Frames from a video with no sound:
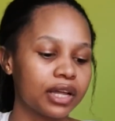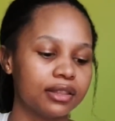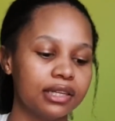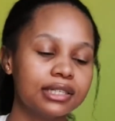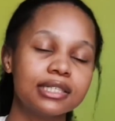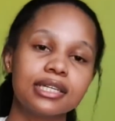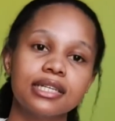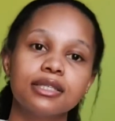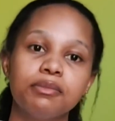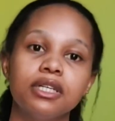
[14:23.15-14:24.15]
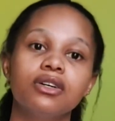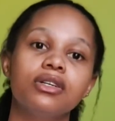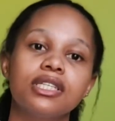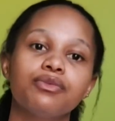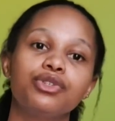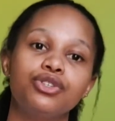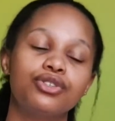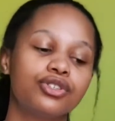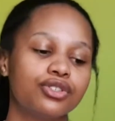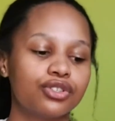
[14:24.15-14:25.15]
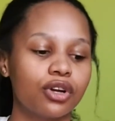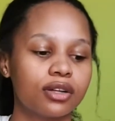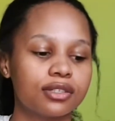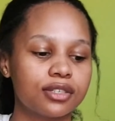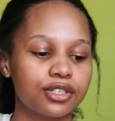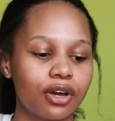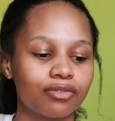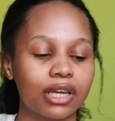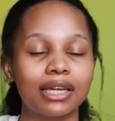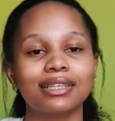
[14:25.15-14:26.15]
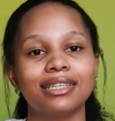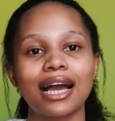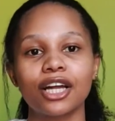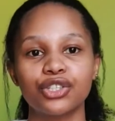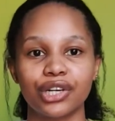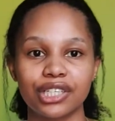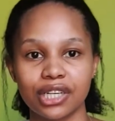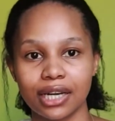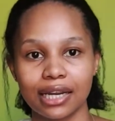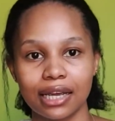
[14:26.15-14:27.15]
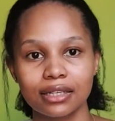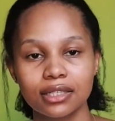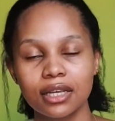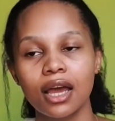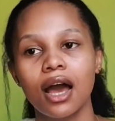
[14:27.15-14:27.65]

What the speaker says: This is because it reduces your chances of getting dehydration headaches.